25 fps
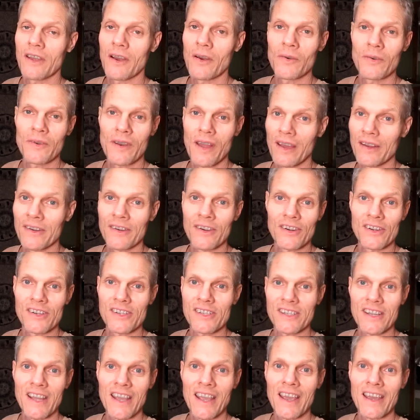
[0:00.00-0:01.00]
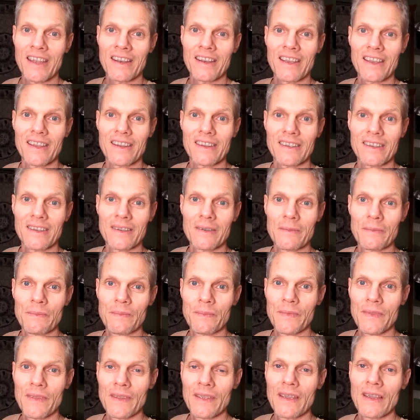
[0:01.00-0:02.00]
don't understand it.
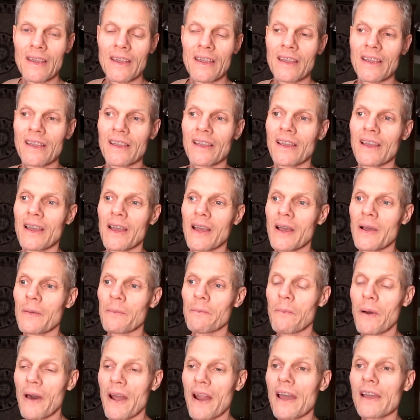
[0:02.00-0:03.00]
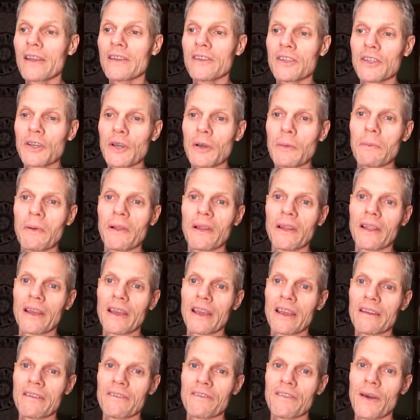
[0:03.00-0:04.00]
But I do
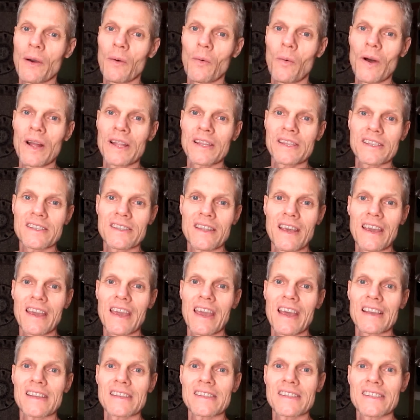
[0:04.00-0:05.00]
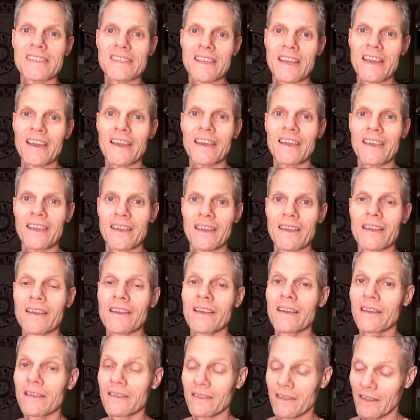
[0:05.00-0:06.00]
believe that once they get sick,
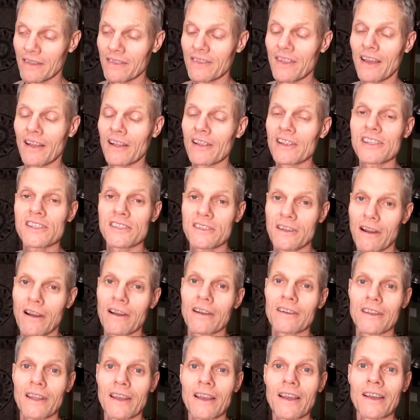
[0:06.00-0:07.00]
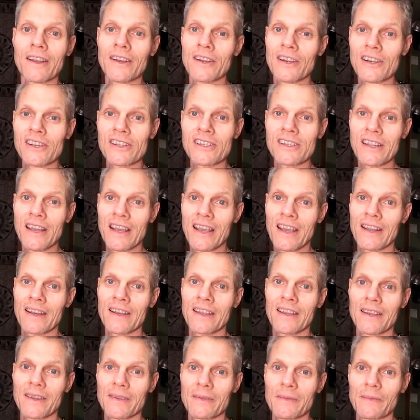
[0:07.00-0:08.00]
that they'll start to understand
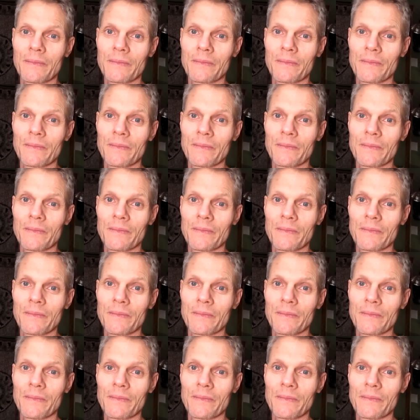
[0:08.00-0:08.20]
it.